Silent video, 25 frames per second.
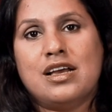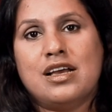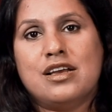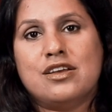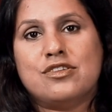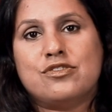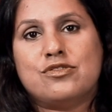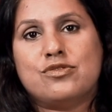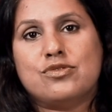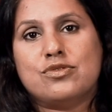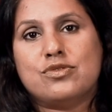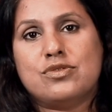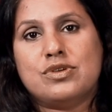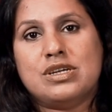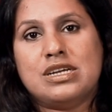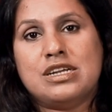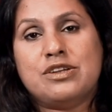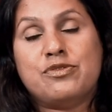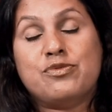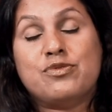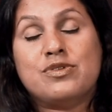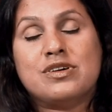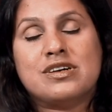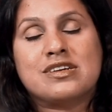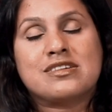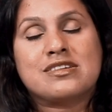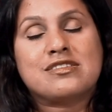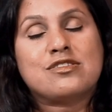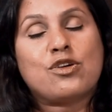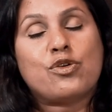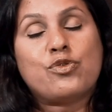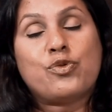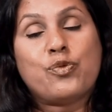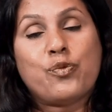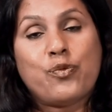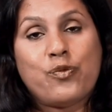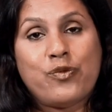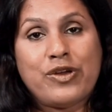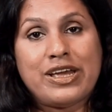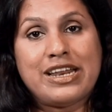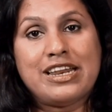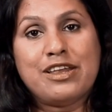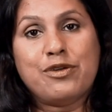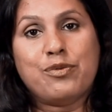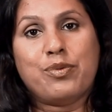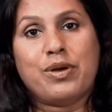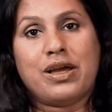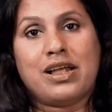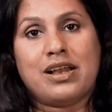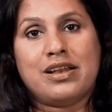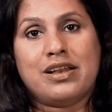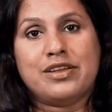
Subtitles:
So it works out very well.